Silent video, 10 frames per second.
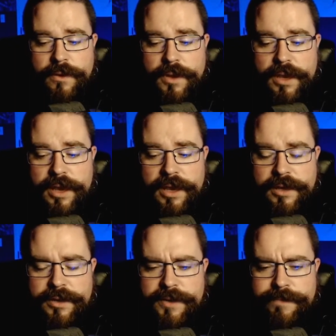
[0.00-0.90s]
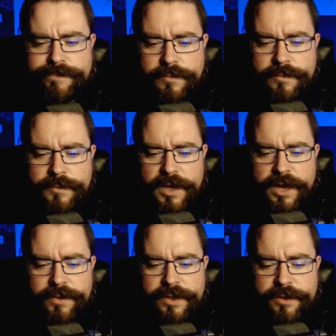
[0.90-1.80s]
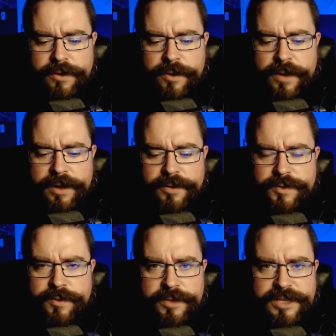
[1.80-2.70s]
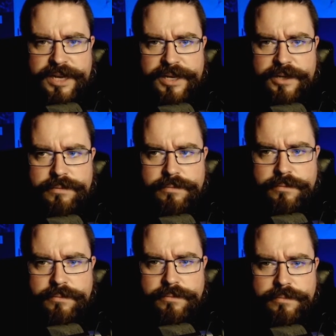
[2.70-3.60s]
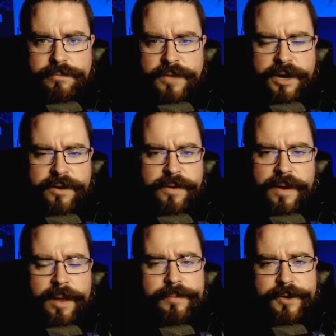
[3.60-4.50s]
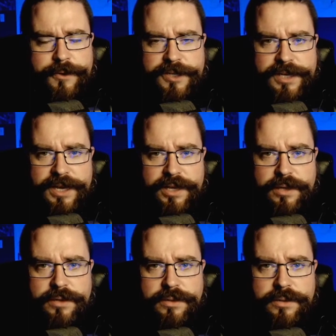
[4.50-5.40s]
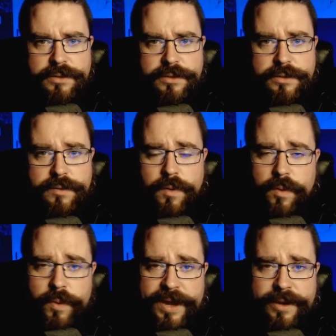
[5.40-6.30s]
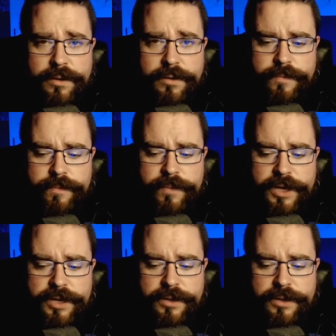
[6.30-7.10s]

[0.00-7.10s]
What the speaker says: and I really don't know how this will be taken. I don't know how I'm going to take it, or where, but